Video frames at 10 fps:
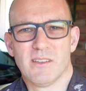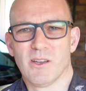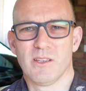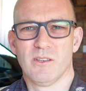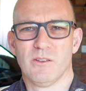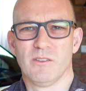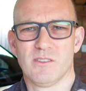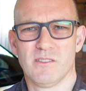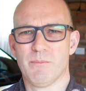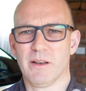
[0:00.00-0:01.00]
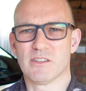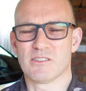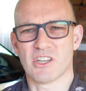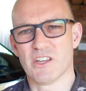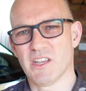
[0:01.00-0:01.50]
No, you typically
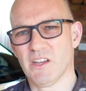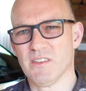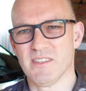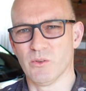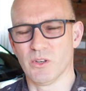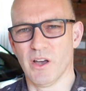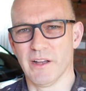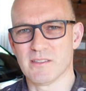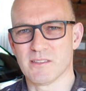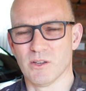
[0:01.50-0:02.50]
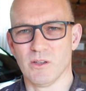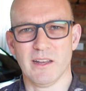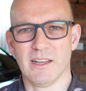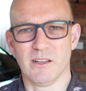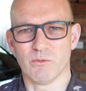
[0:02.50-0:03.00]
just charge it every single night. So
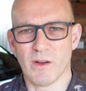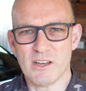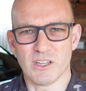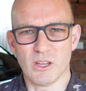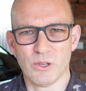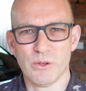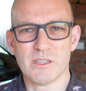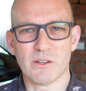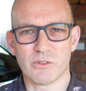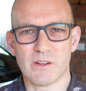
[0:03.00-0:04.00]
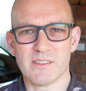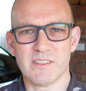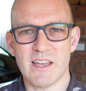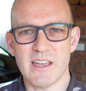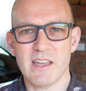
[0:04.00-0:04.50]
any range that you lose across the
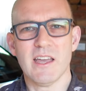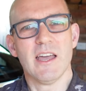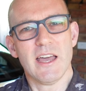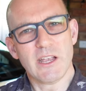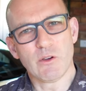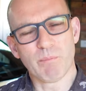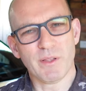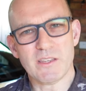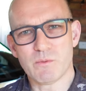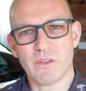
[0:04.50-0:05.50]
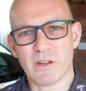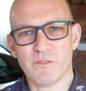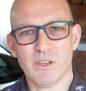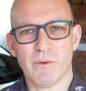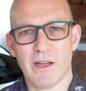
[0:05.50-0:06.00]
day, you replace within a
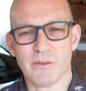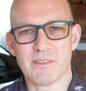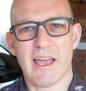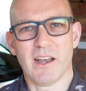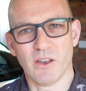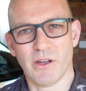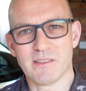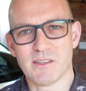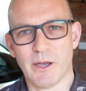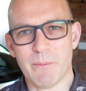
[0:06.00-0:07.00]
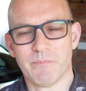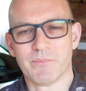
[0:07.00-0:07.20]
few hours at nighttime.